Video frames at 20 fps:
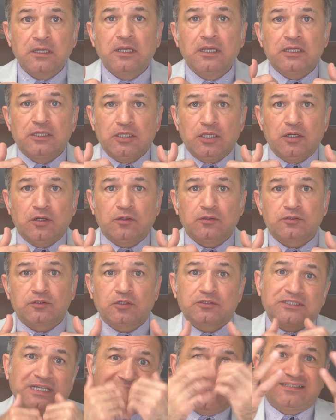
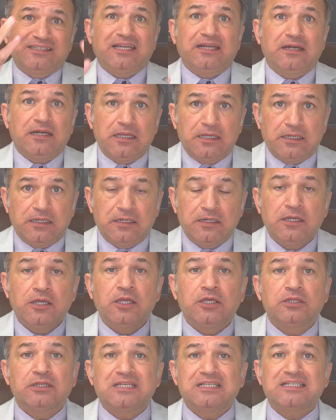totalitarian.
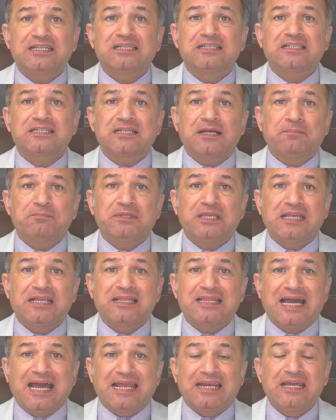This is something
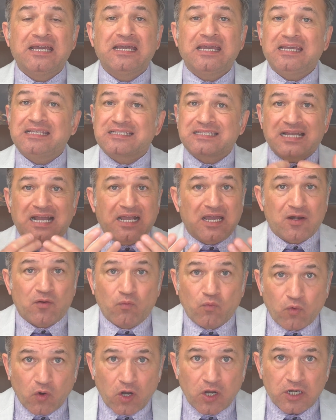that it's not going to
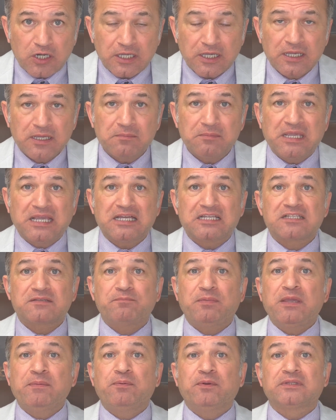work because
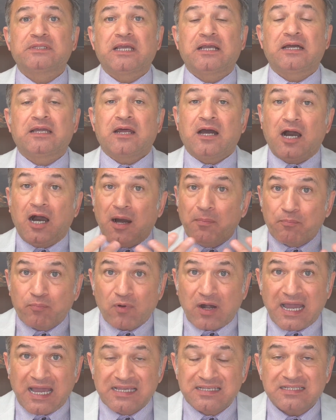people, they're going to
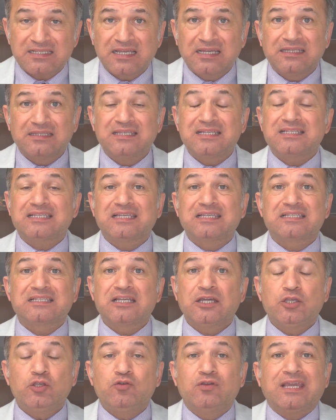uprise.
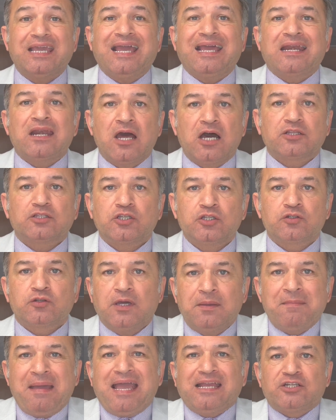You cannot,
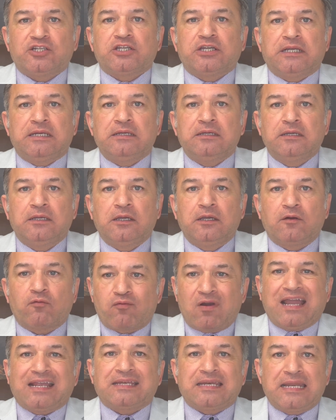imagine
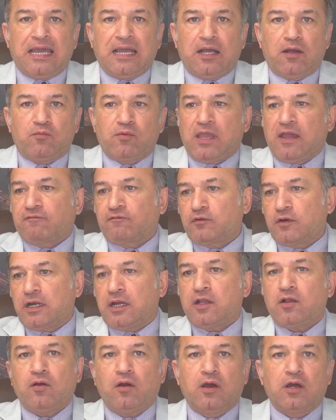right now we have
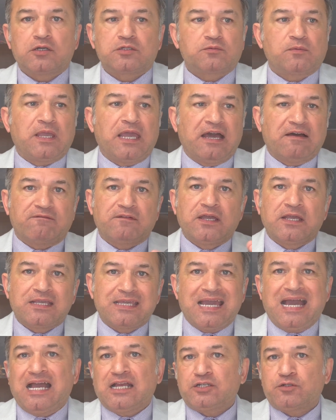credit cards, we have
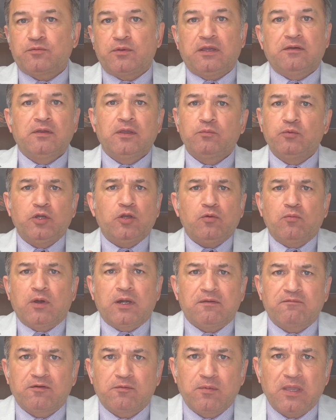cash, we do
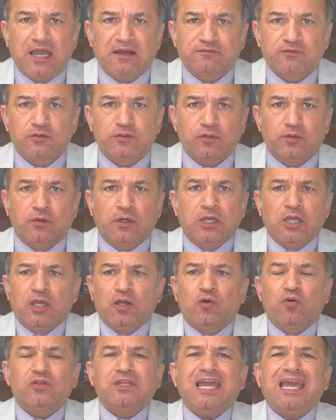whatever we have to do.
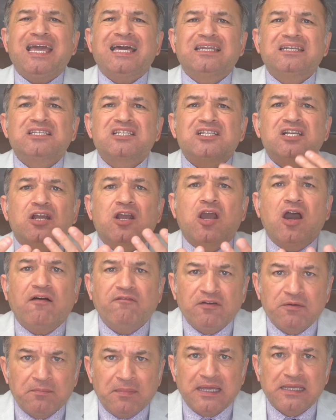Who the hell is
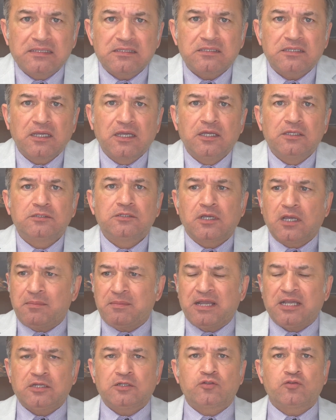government to come
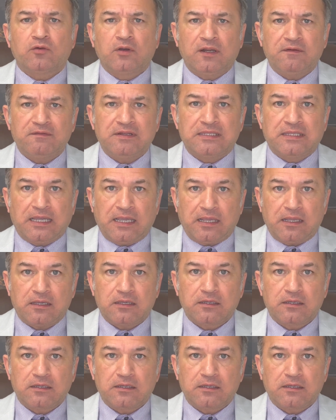and control everything?